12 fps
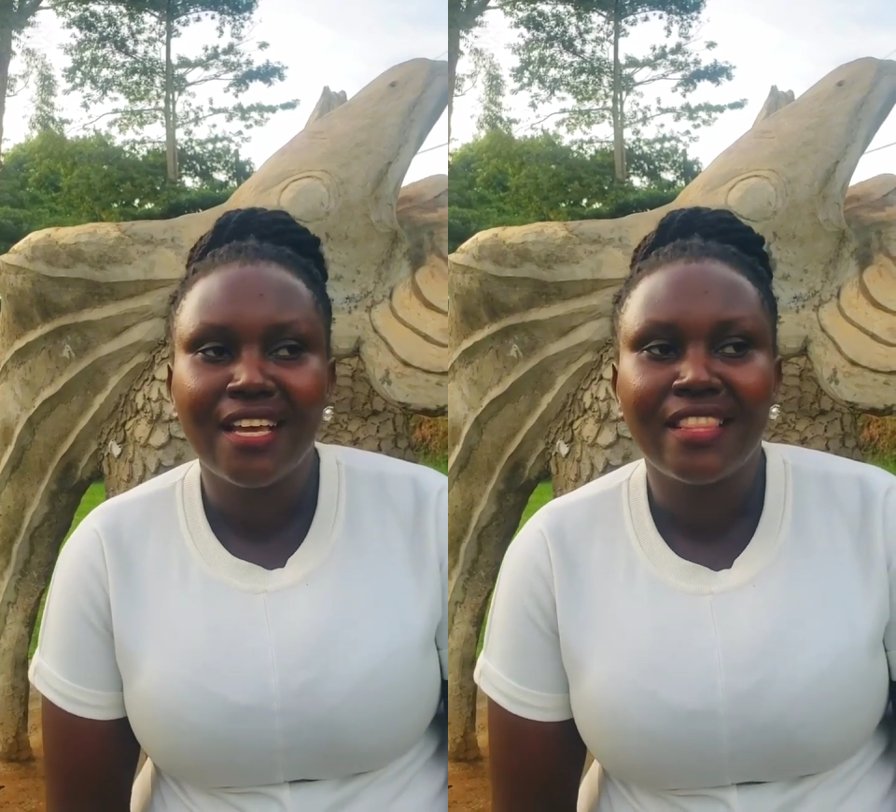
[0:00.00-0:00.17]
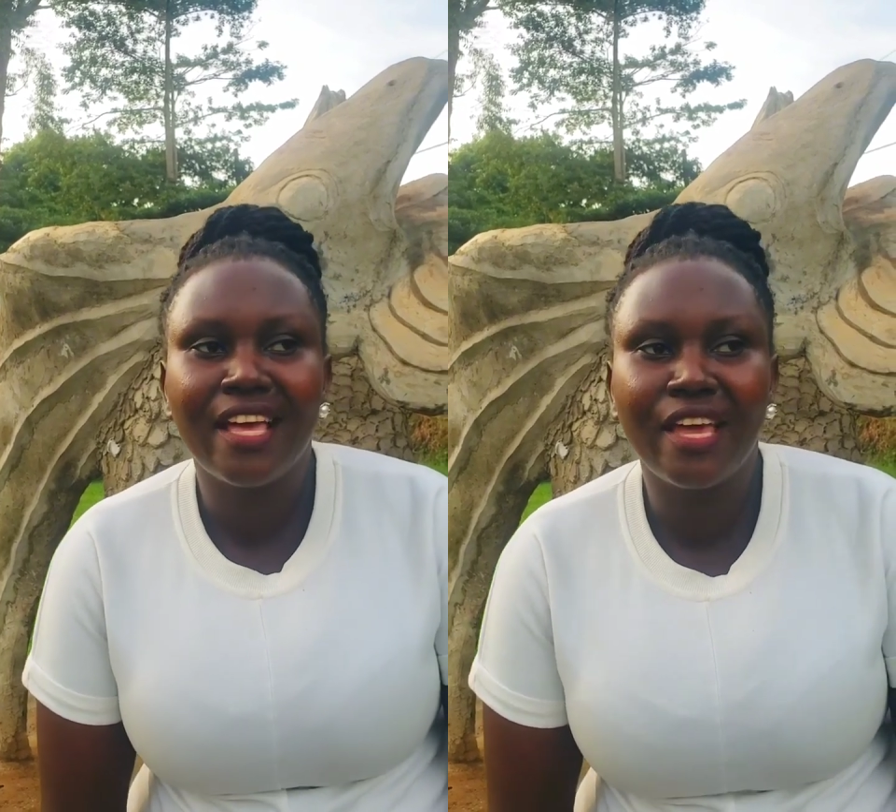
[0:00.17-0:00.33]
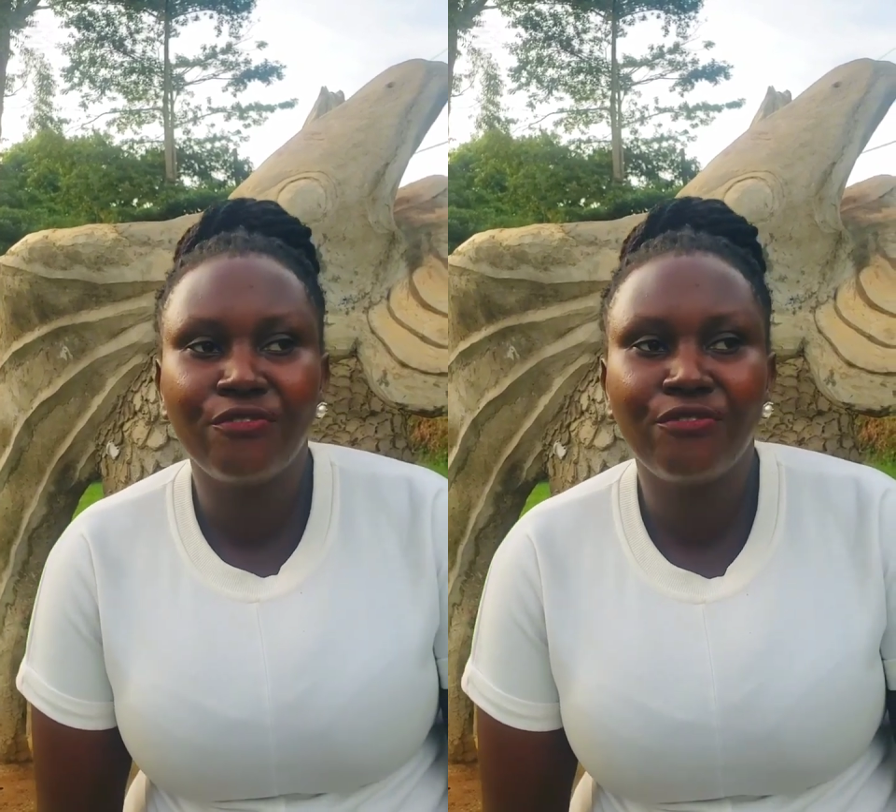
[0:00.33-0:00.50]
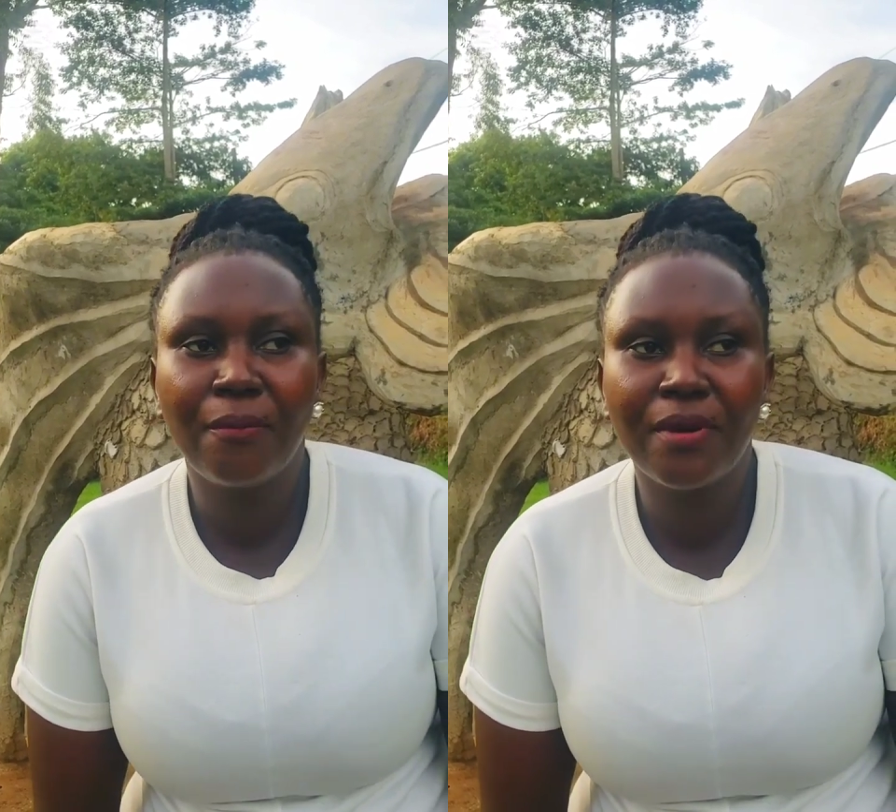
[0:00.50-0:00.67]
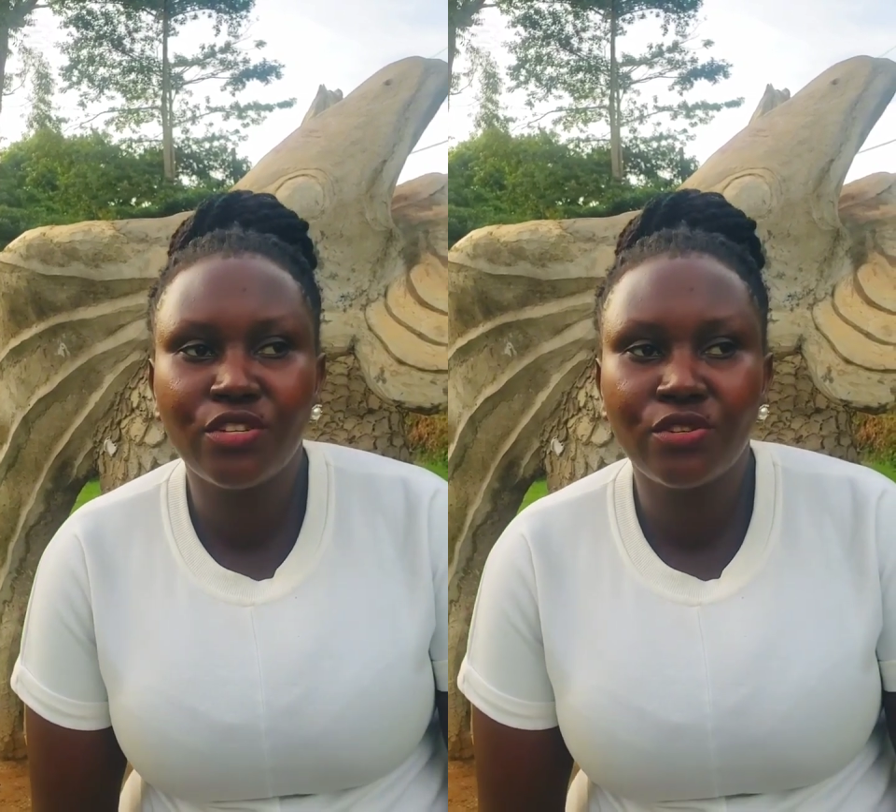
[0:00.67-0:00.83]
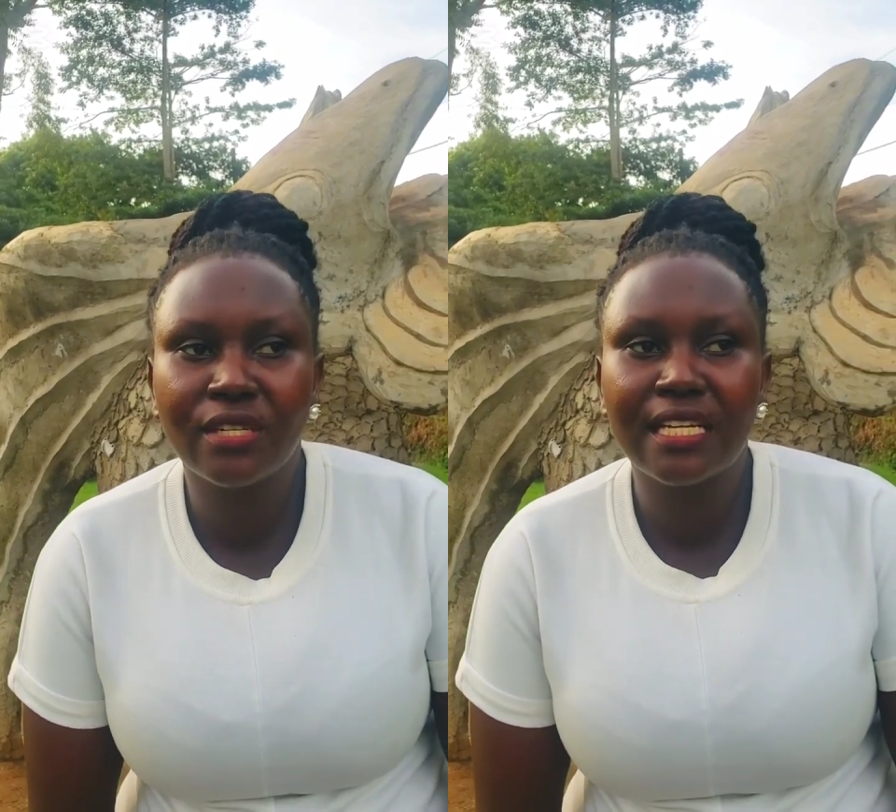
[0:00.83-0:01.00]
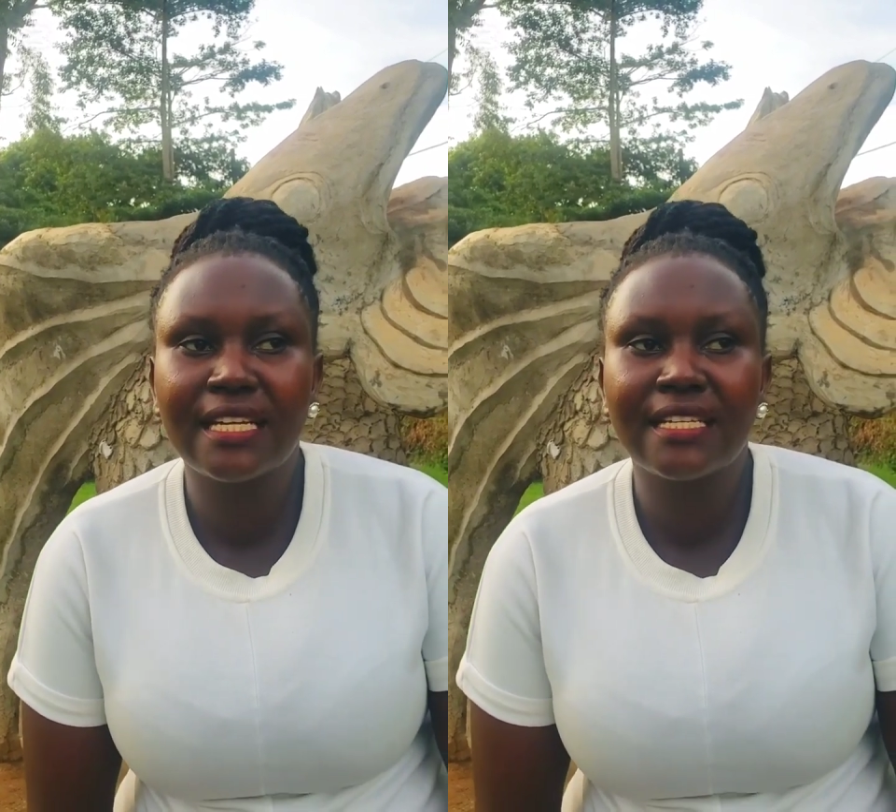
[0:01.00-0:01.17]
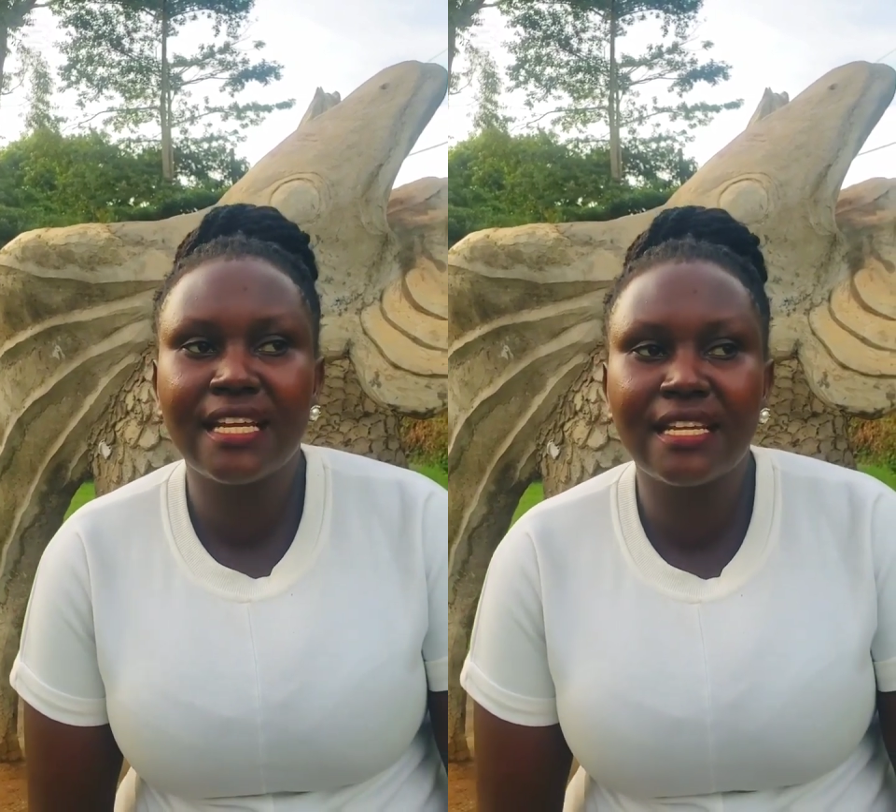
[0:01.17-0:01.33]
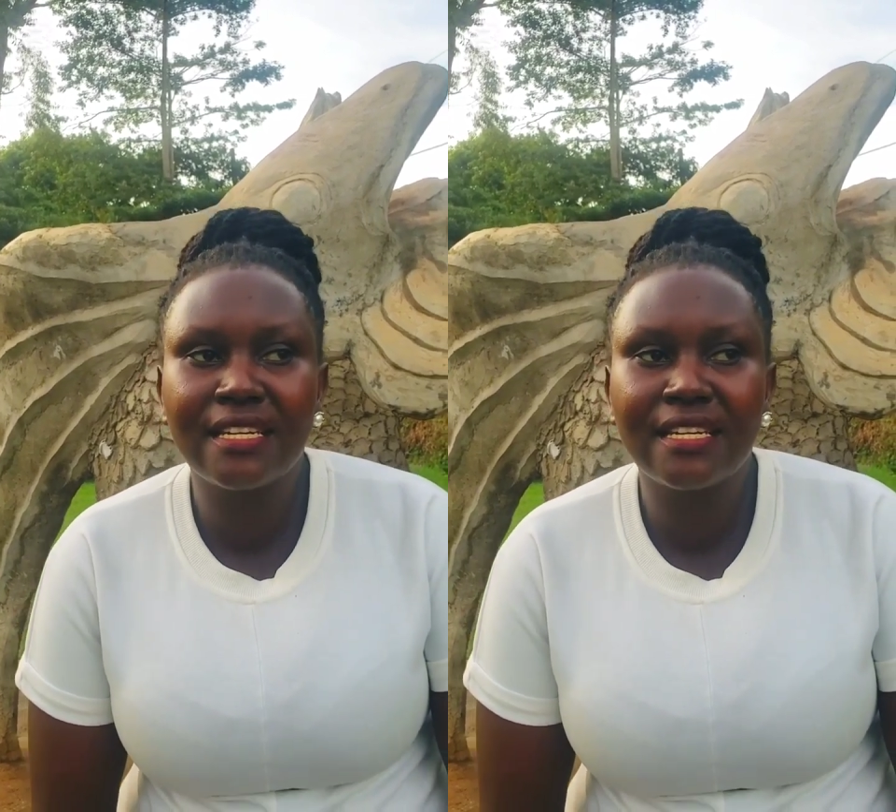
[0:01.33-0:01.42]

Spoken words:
the information that they